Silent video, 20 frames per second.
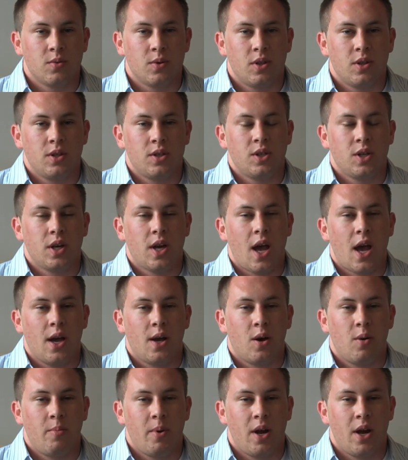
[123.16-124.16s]
with the
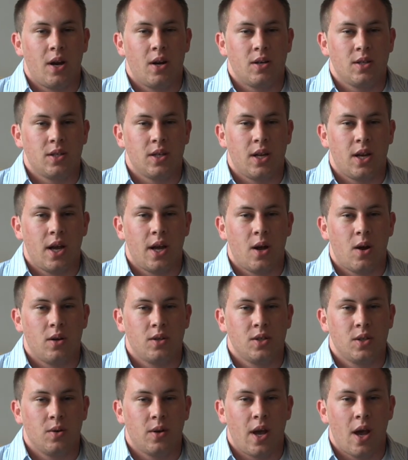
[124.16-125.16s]
Chicago Bears, and I
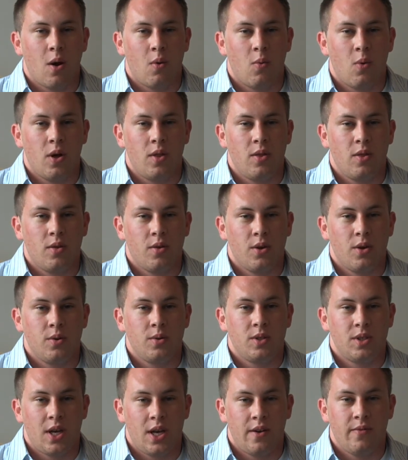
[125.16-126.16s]
also got one through
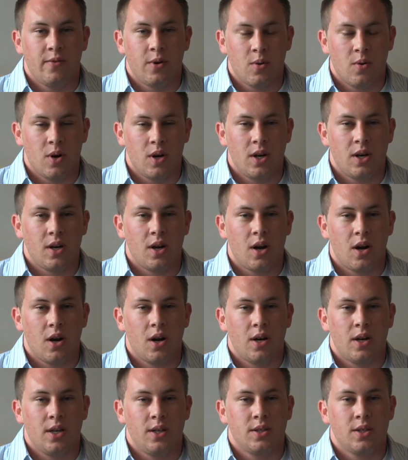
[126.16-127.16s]
Dave Gordon,
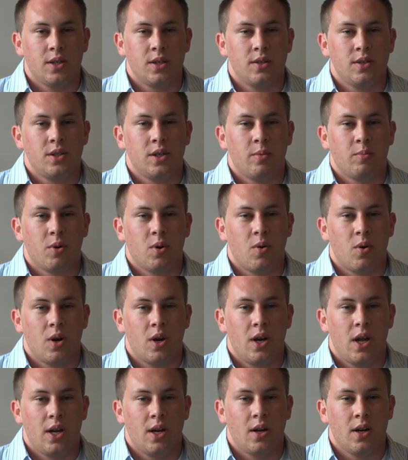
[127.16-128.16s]
our internship
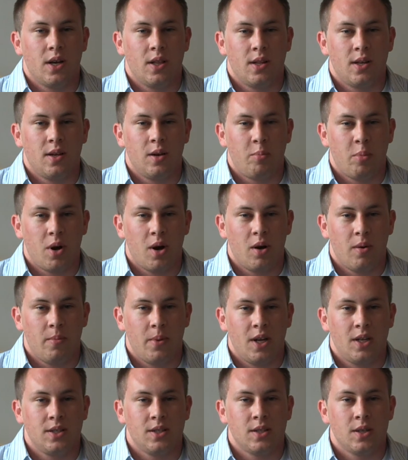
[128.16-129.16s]
coordinator in the
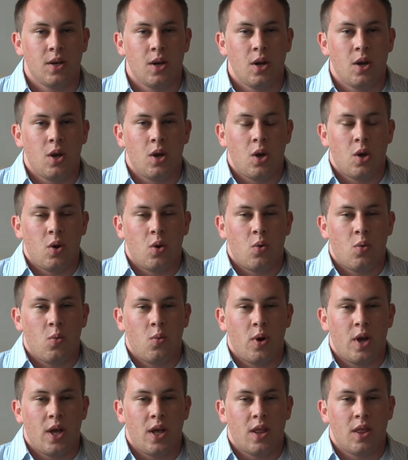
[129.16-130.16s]
department,
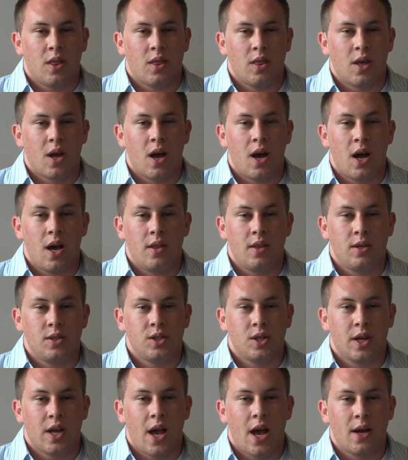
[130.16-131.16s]
with uh, the
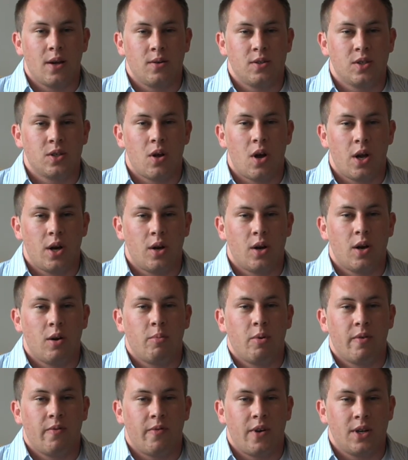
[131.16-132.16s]
Chicago Slaughter, a
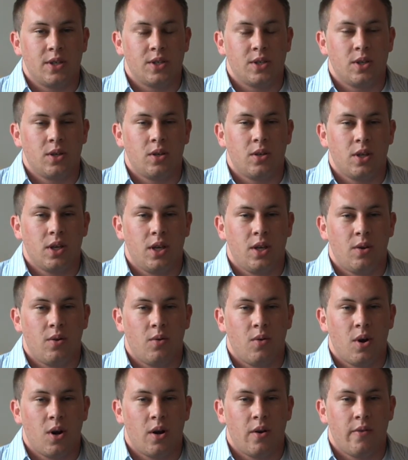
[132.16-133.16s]
professional
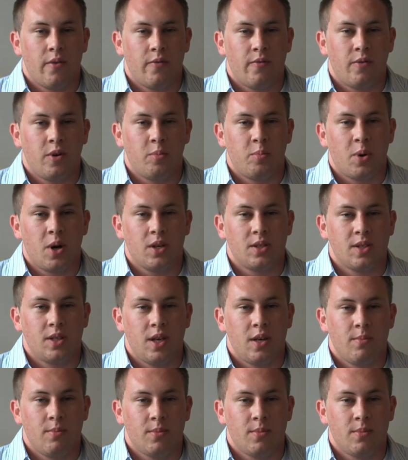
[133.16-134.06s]
indoor football team.